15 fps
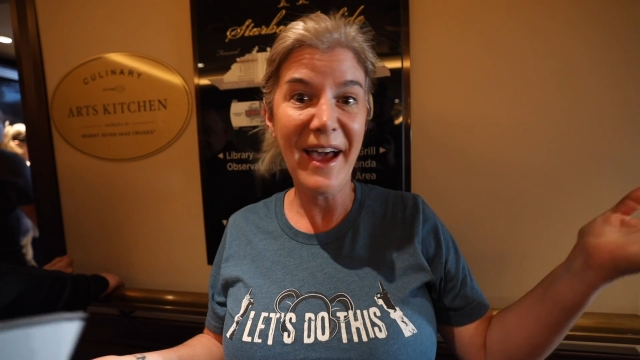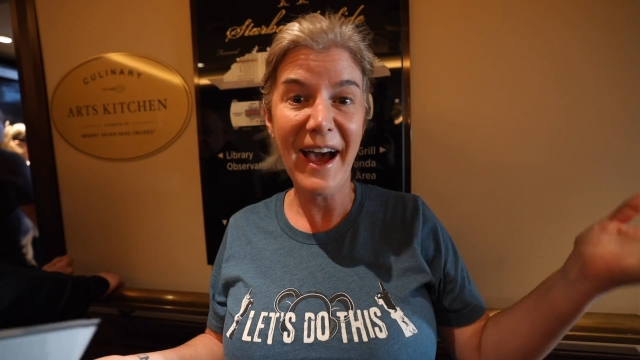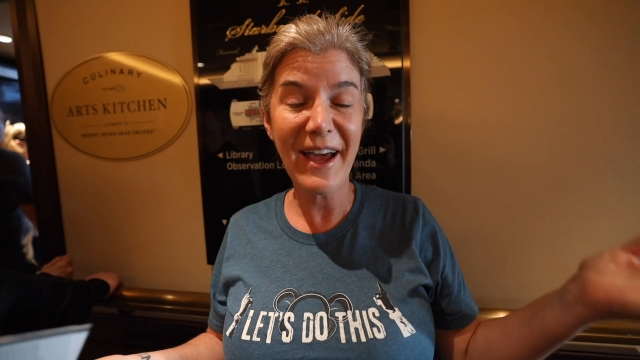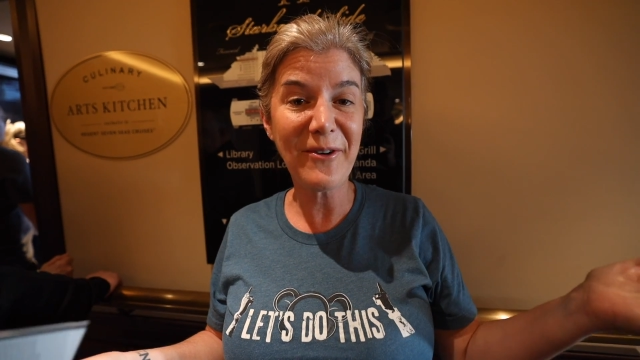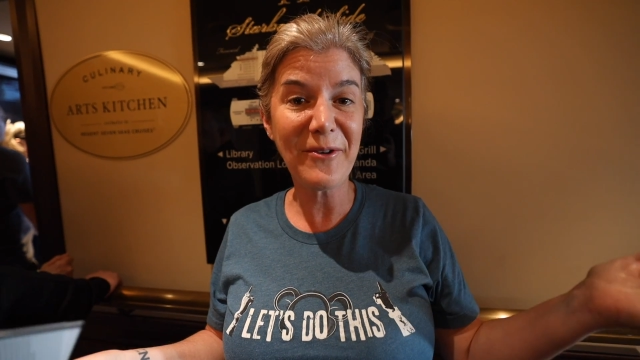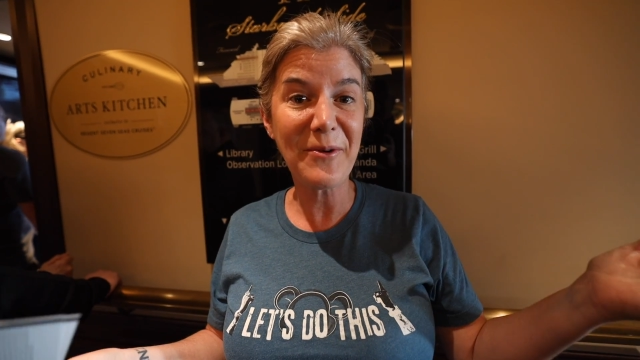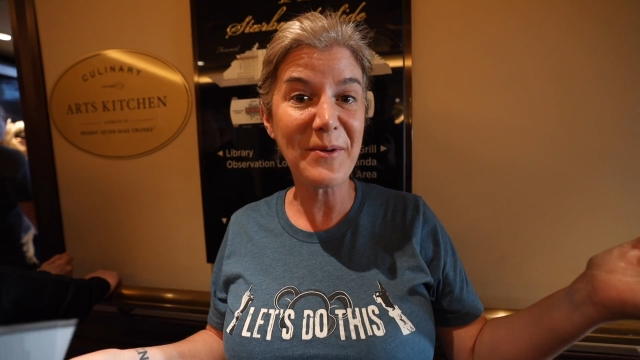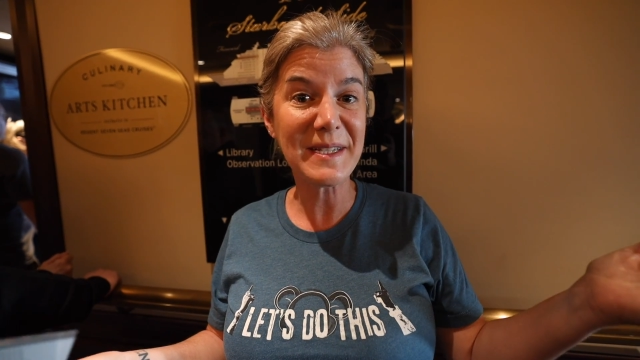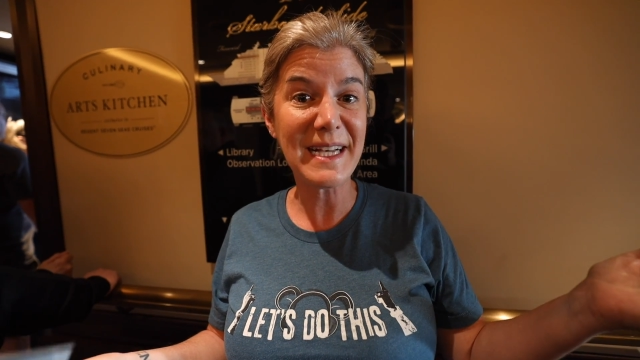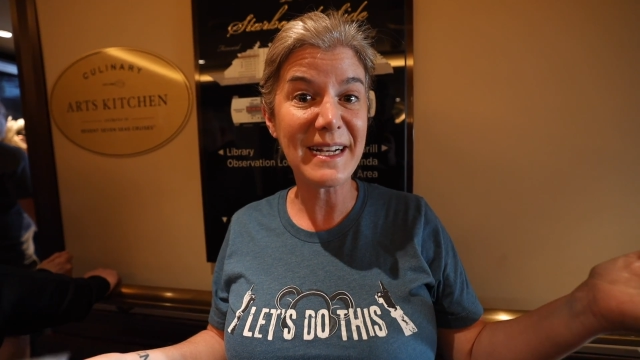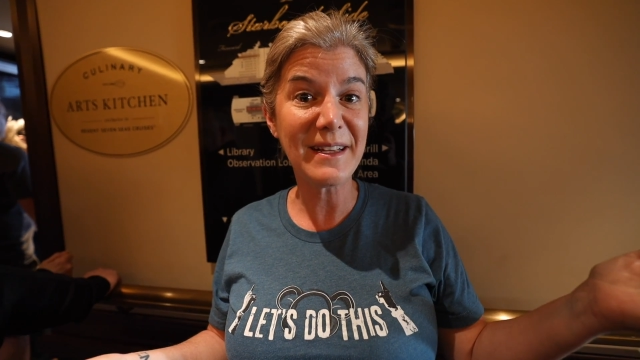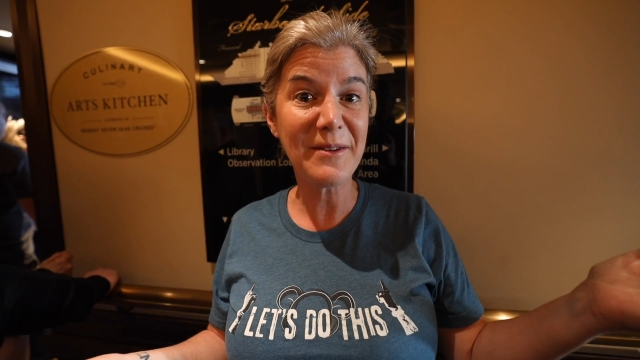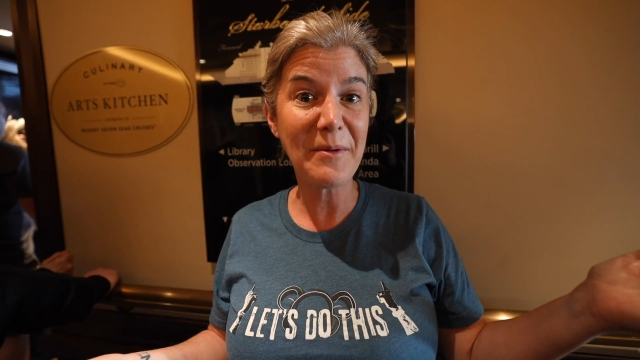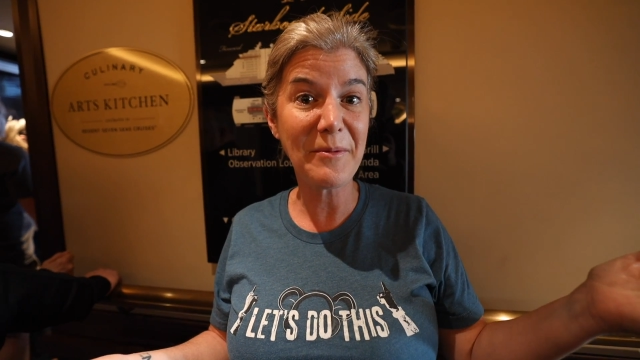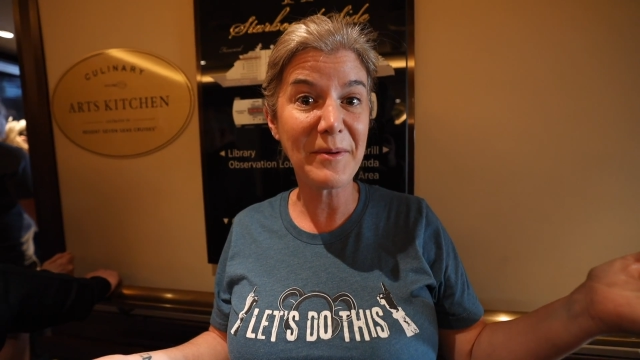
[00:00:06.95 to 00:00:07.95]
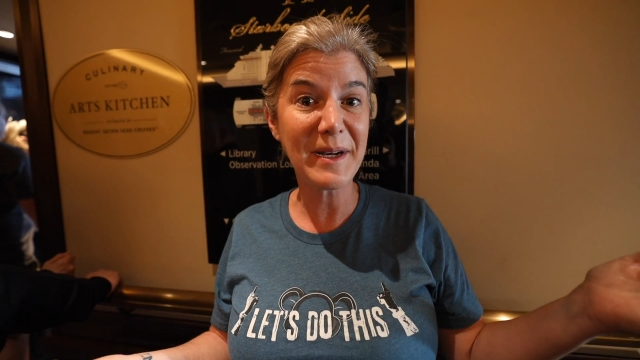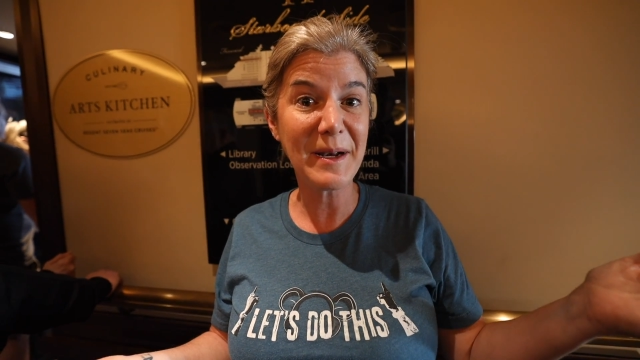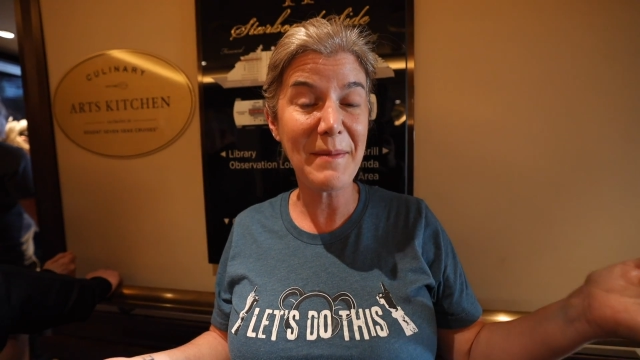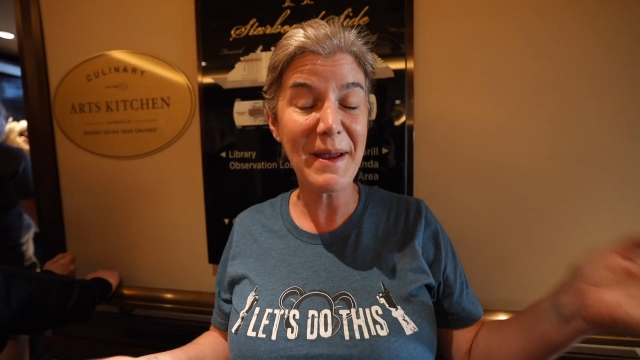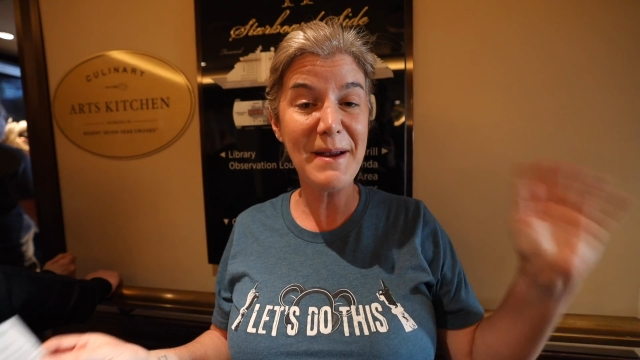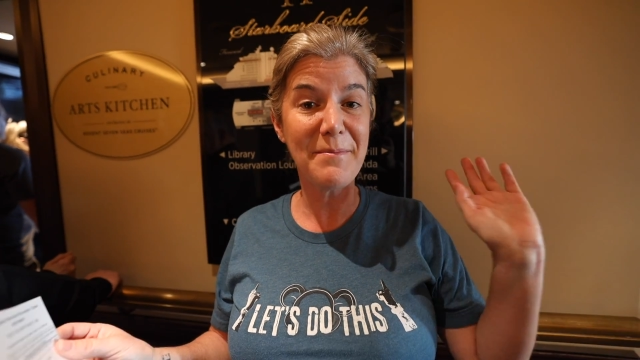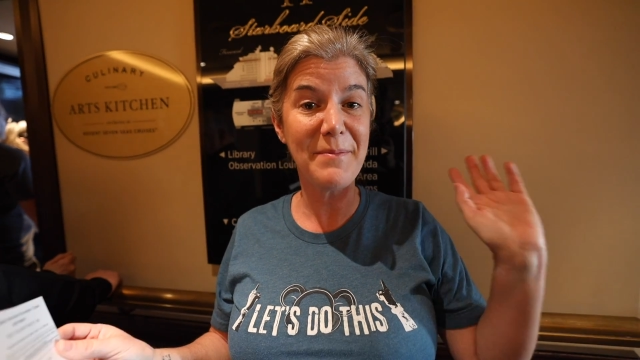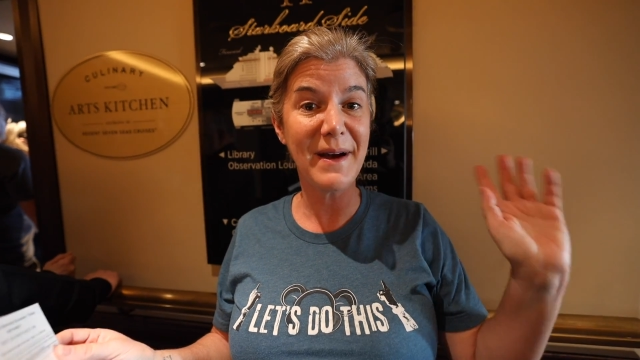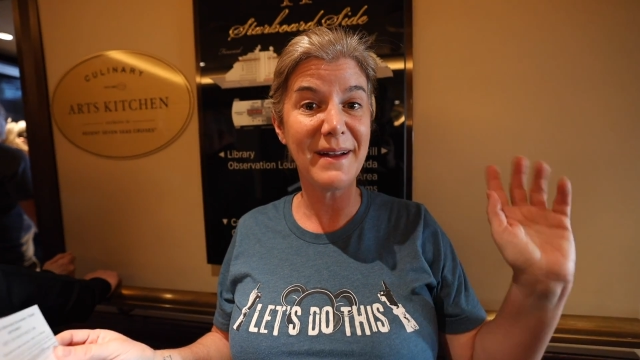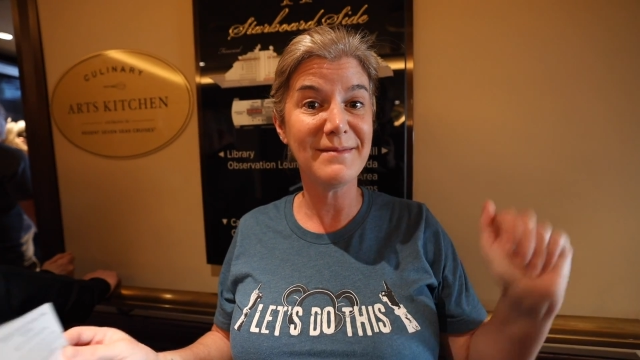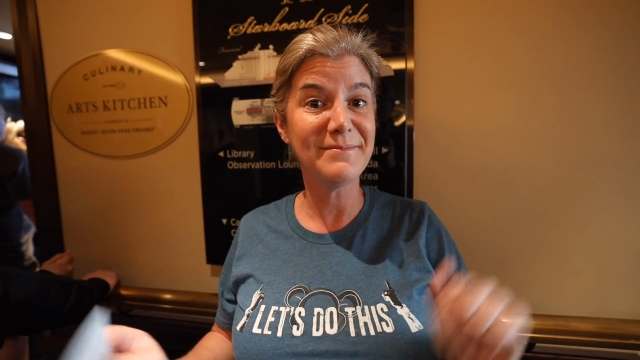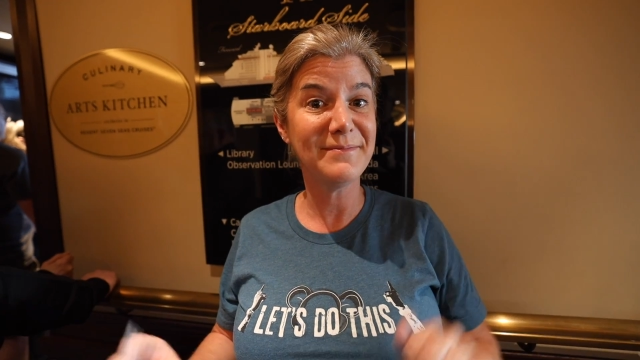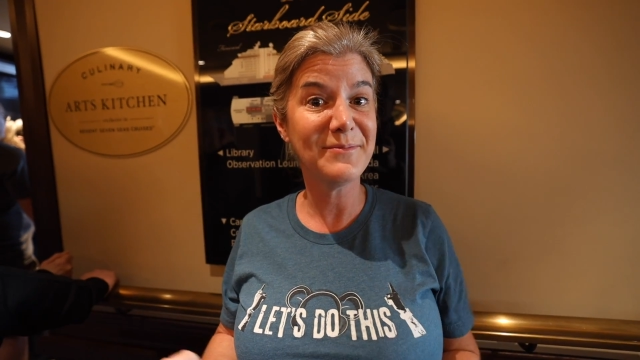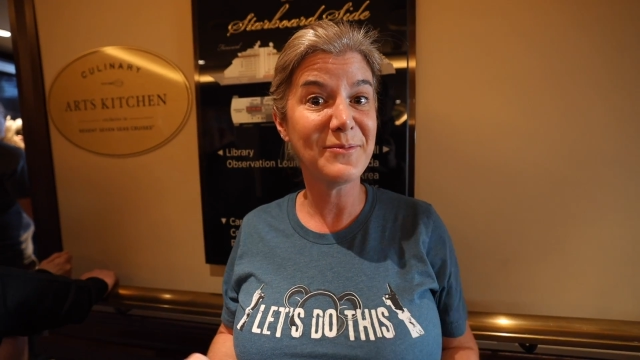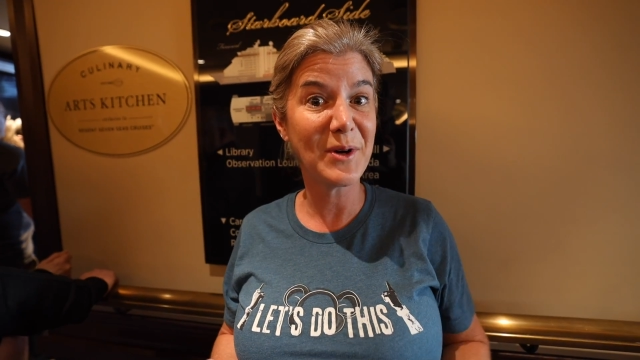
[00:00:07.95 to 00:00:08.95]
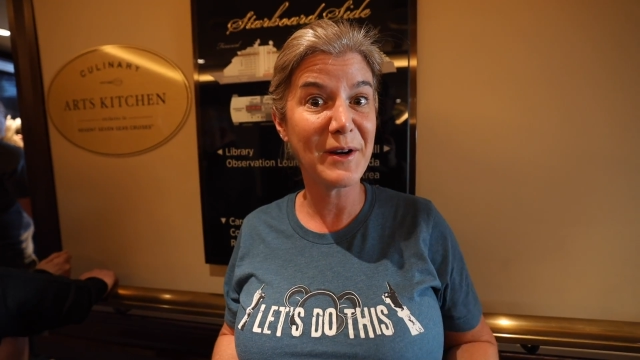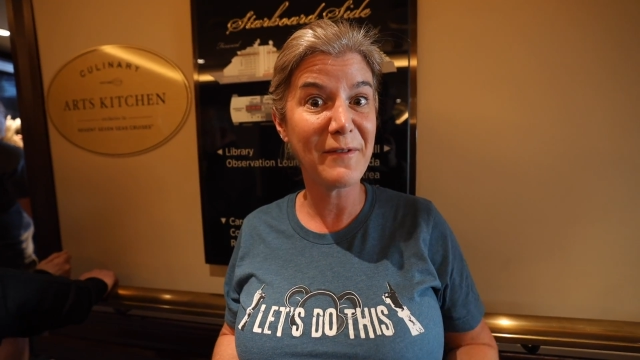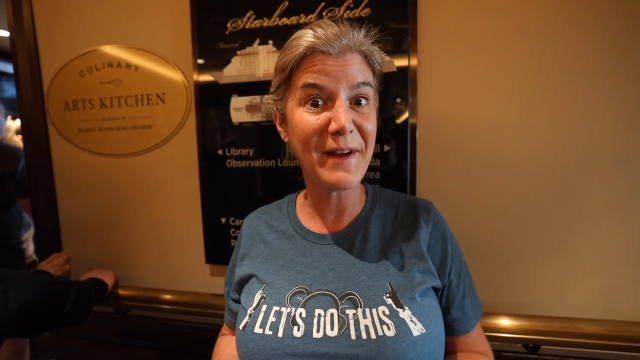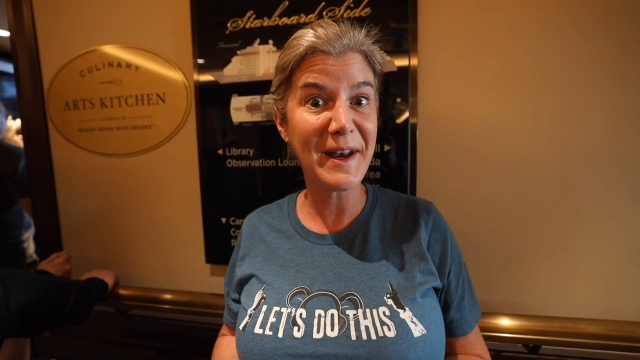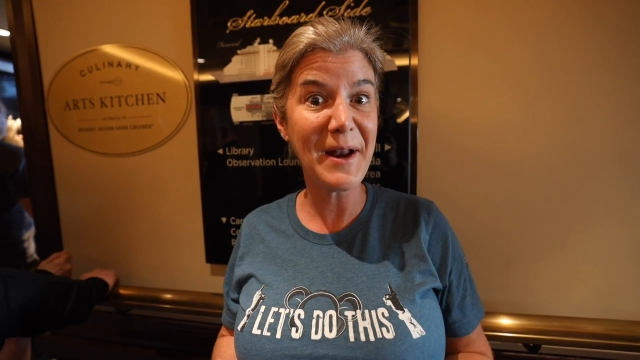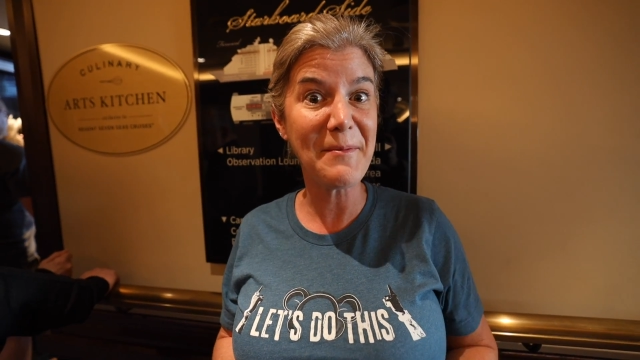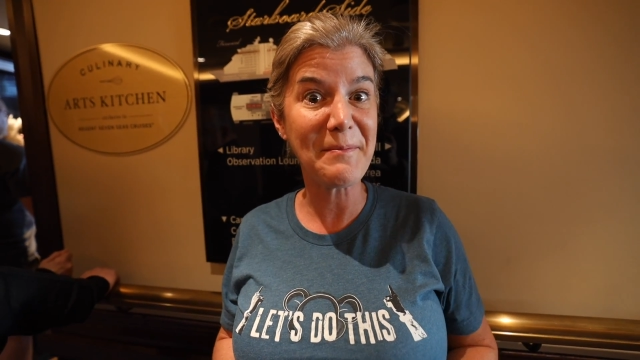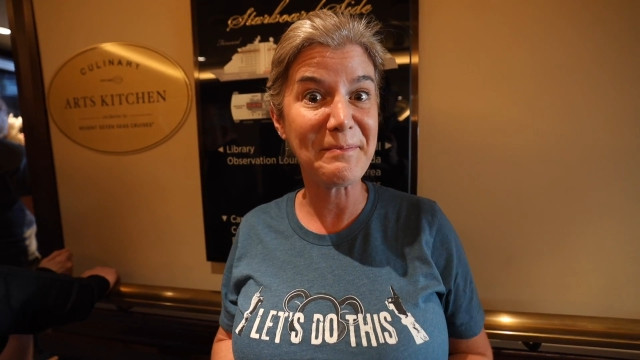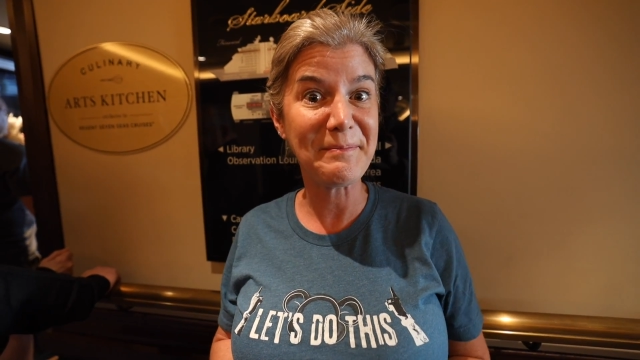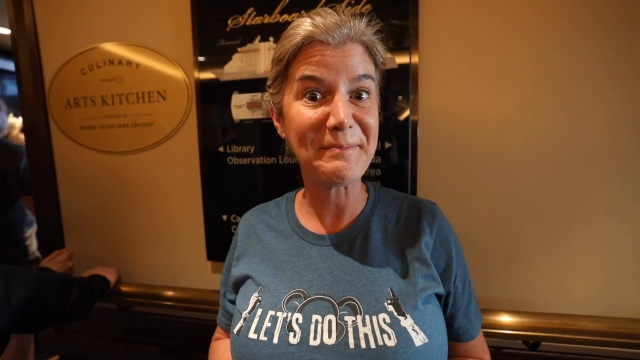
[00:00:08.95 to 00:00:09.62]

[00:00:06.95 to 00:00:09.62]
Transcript: I don't know exactly what we're gonna make, but we're gonna find out.